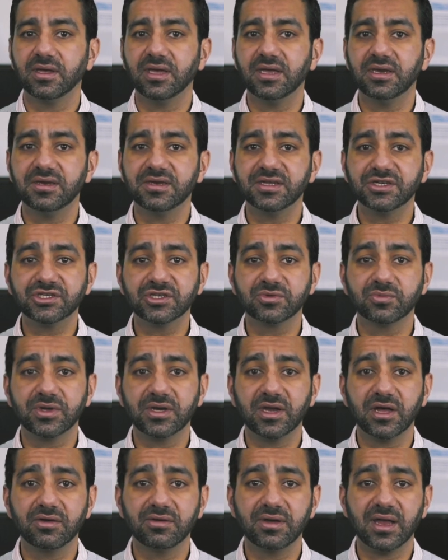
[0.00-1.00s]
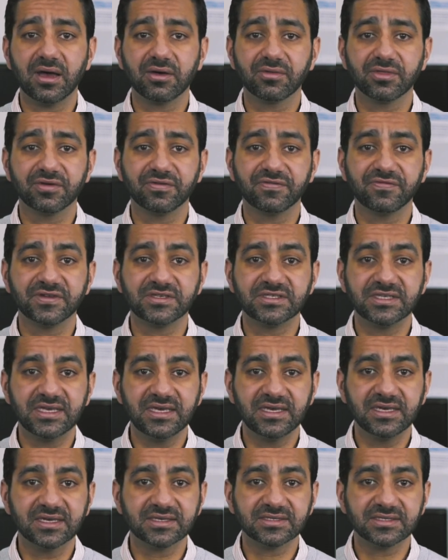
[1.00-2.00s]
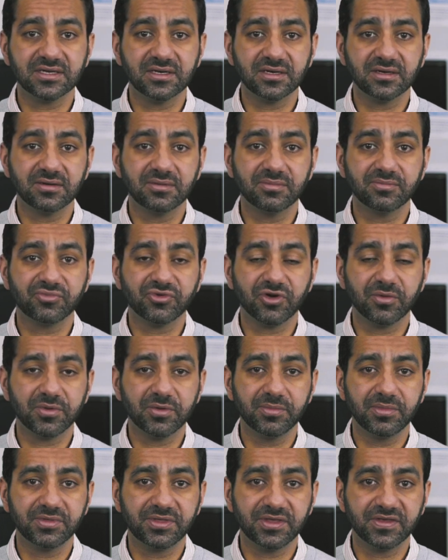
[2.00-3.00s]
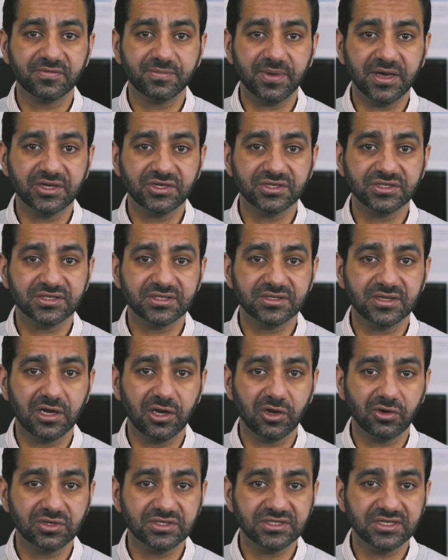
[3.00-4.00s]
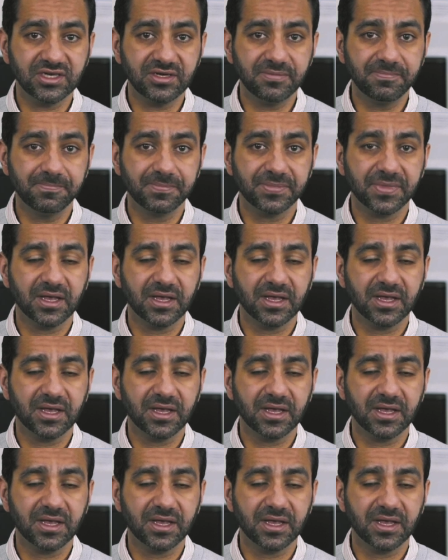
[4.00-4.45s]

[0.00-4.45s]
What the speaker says: In addition, we know now that fatigue is a problem with these patients in the long term.